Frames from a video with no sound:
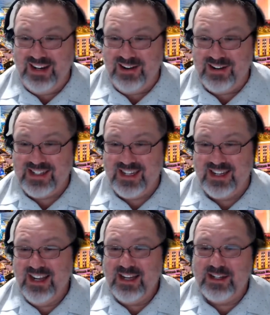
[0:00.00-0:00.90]

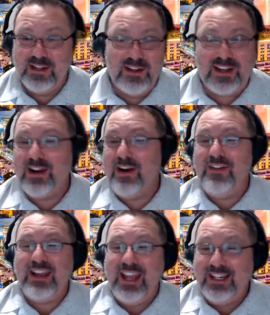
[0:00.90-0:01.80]
To look at our
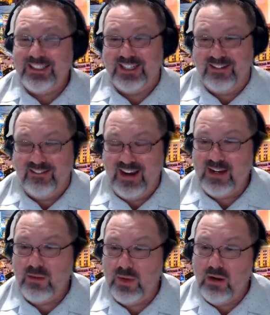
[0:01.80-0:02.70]
vacation,
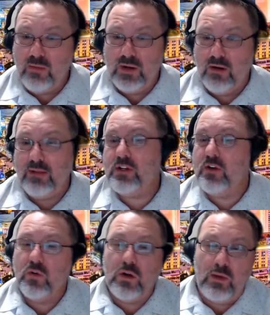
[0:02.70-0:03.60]
right? We don't have to
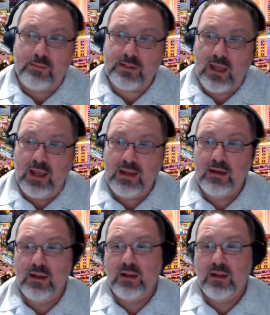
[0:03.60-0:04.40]
go to a website.